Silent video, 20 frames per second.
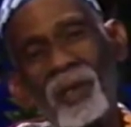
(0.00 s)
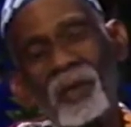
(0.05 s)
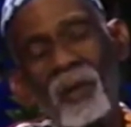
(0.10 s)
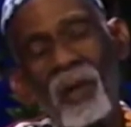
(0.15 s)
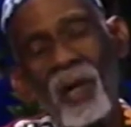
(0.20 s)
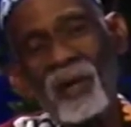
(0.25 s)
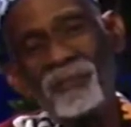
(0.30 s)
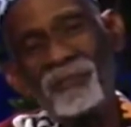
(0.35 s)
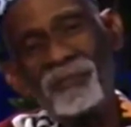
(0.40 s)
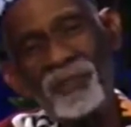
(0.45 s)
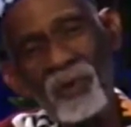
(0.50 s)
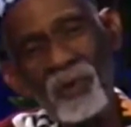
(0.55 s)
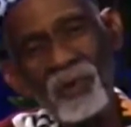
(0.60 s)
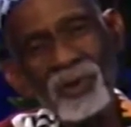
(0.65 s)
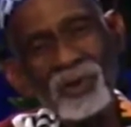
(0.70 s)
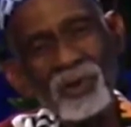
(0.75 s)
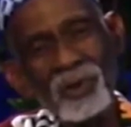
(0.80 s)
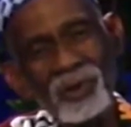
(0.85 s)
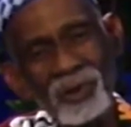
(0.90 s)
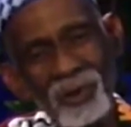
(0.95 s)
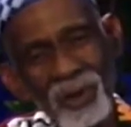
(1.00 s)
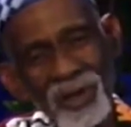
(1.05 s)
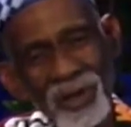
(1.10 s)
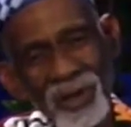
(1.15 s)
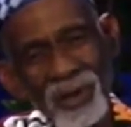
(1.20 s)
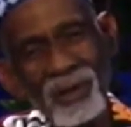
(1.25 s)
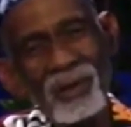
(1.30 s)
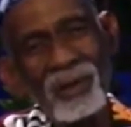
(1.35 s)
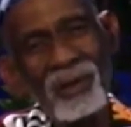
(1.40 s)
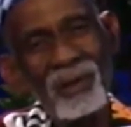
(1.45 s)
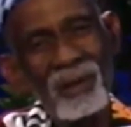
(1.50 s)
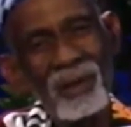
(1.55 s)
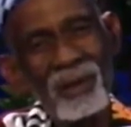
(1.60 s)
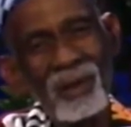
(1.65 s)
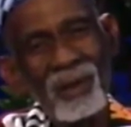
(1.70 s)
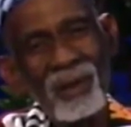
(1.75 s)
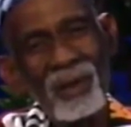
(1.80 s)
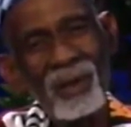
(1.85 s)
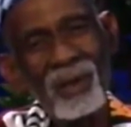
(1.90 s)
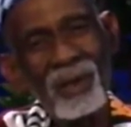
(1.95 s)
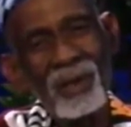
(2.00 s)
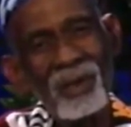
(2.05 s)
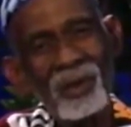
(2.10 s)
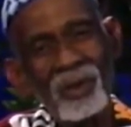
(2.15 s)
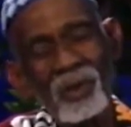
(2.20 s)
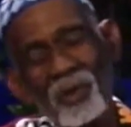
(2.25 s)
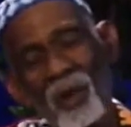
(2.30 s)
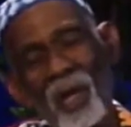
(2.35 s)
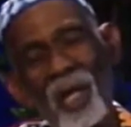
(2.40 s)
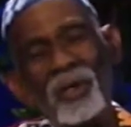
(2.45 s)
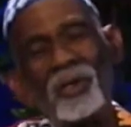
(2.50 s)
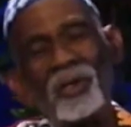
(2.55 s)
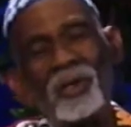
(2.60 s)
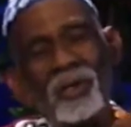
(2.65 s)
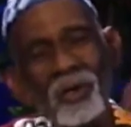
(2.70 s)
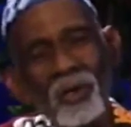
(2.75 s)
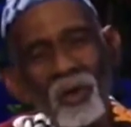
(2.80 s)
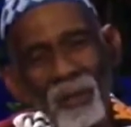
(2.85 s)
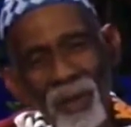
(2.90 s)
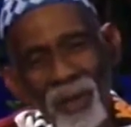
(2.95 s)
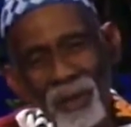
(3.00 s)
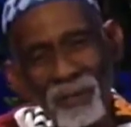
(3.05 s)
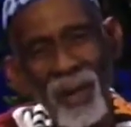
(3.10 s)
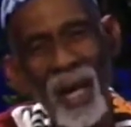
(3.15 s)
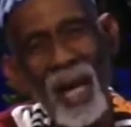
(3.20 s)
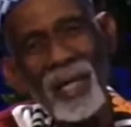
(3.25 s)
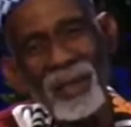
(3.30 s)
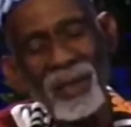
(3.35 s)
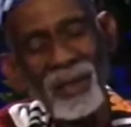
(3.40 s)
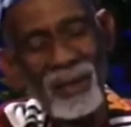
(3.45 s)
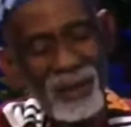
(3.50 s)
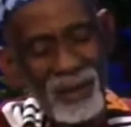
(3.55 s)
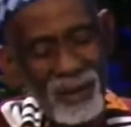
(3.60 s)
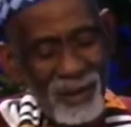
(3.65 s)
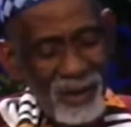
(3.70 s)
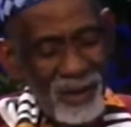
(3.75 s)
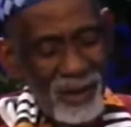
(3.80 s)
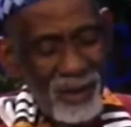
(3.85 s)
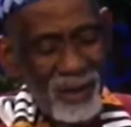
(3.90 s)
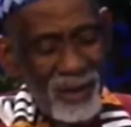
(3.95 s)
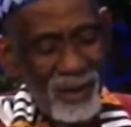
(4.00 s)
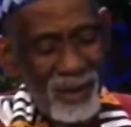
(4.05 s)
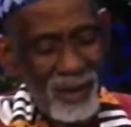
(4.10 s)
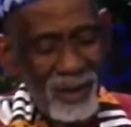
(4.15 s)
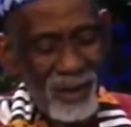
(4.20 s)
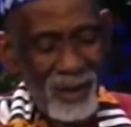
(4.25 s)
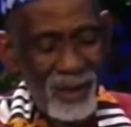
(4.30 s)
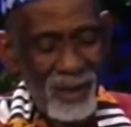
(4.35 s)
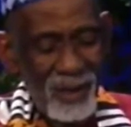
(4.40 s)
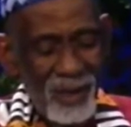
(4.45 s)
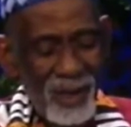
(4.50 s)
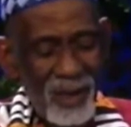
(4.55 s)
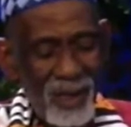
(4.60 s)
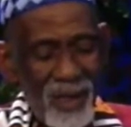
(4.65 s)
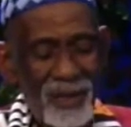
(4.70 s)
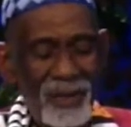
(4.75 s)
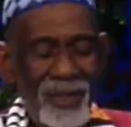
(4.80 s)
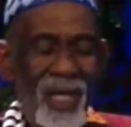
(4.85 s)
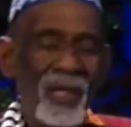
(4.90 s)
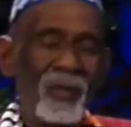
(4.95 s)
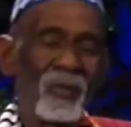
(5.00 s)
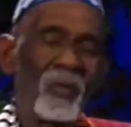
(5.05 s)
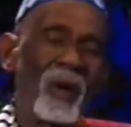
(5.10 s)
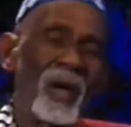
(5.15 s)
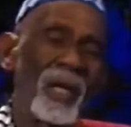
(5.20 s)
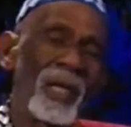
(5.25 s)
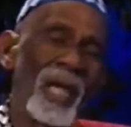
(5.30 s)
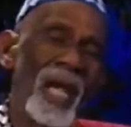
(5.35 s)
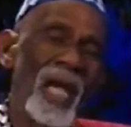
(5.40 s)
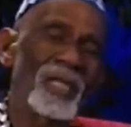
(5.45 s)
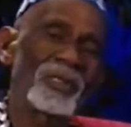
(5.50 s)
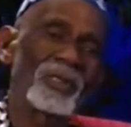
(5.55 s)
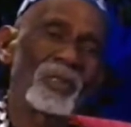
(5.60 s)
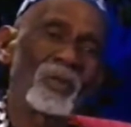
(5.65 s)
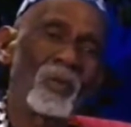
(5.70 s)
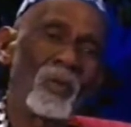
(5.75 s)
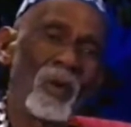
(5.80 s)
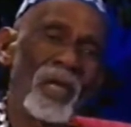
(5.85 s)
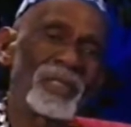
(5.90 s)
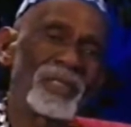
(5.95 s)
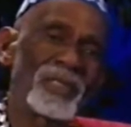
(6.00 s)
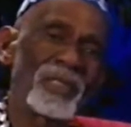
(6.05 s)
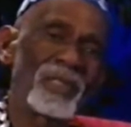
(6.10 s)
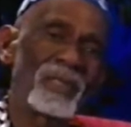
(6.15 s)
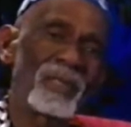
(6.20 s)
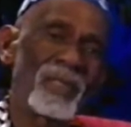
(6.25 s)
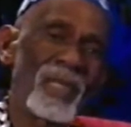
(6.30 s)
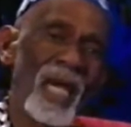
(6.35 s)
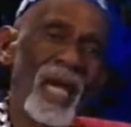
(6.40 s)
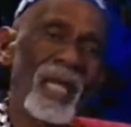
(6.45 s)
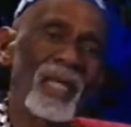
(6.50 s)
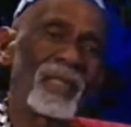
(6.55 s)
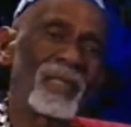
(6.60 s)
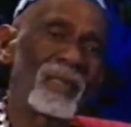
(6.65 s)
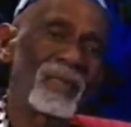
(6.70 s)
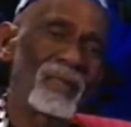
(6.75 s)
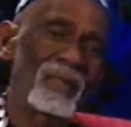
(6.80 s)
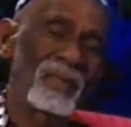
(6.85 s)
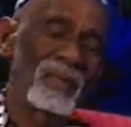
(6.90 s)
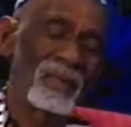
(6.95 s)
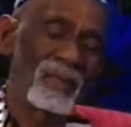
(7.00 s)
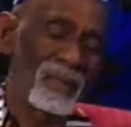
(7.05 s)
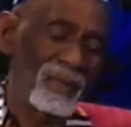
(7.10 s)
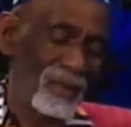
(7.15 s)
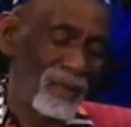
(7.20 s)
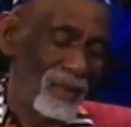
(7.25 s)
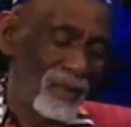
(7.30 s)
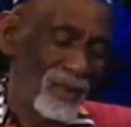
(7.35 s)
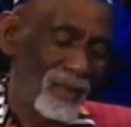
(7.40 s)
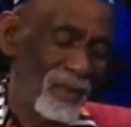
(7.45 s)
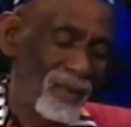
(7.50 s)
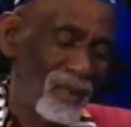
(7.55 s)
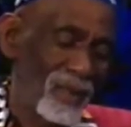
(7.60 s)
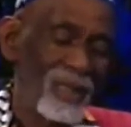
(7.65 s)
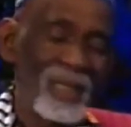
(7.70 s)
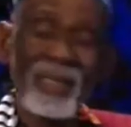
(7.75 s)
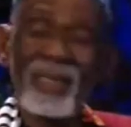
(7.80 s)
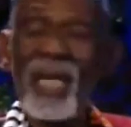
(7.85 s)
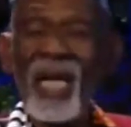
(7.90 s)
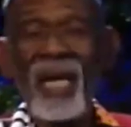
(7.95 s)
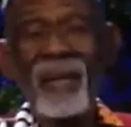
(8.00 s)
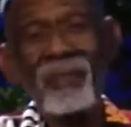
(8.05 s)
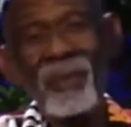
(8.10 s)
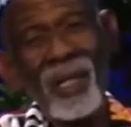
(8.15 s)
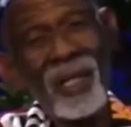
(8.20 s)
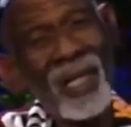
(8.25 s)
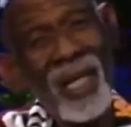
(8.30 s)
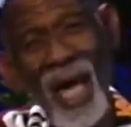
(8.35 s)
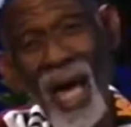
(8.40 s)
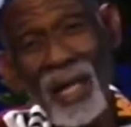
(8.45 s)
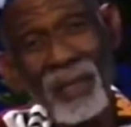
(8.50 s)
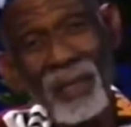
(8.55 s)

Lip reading: to afford nutrition to a human body, then one has to question that, because I am not an